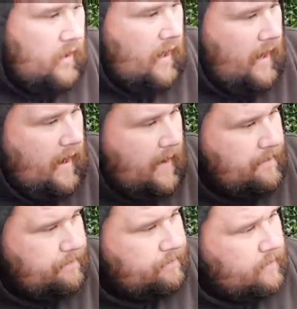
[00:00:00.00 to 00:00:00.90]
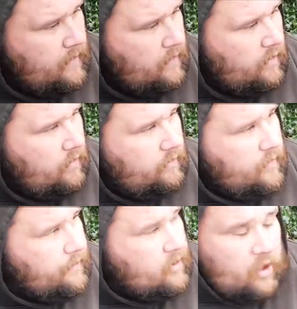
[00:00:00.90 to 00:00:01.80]
um,
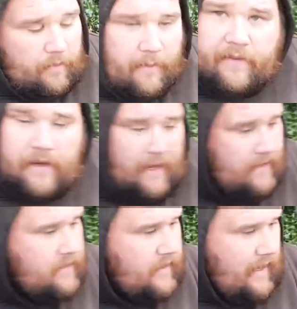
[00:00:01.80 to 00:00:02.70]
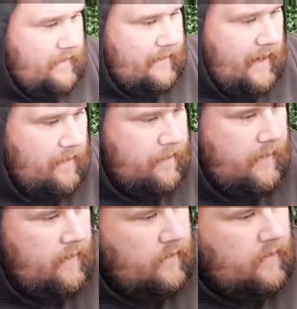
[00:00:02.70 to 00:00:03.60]
rubber stop on the line to set the depth
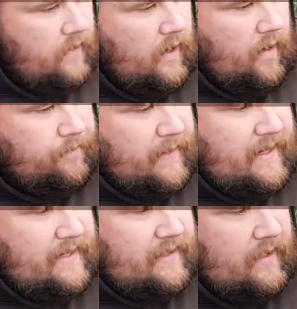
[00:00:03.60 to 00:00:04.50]
a bead